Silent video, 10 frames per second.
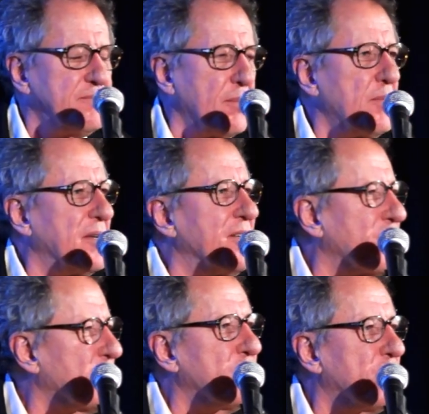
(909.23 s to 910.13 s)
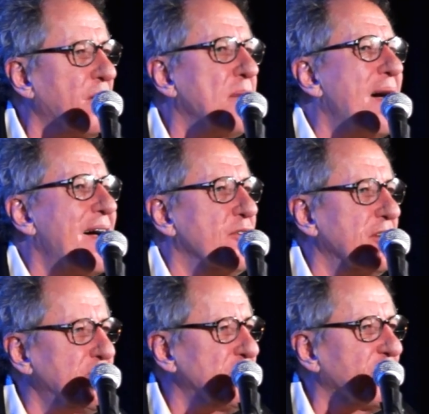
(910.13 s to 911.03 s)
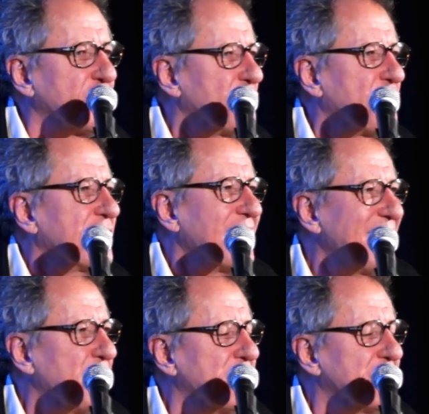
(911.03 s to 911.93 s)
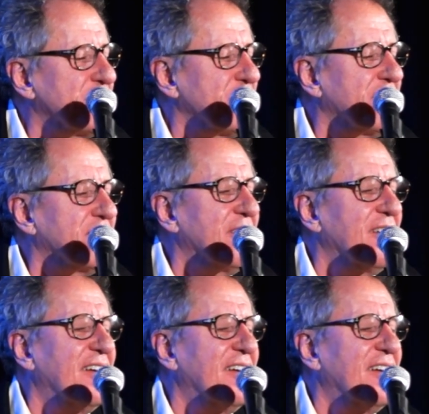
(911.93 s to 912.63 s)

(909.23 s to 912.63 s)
Probably not good for my marriage, not good for the neighbours, you know.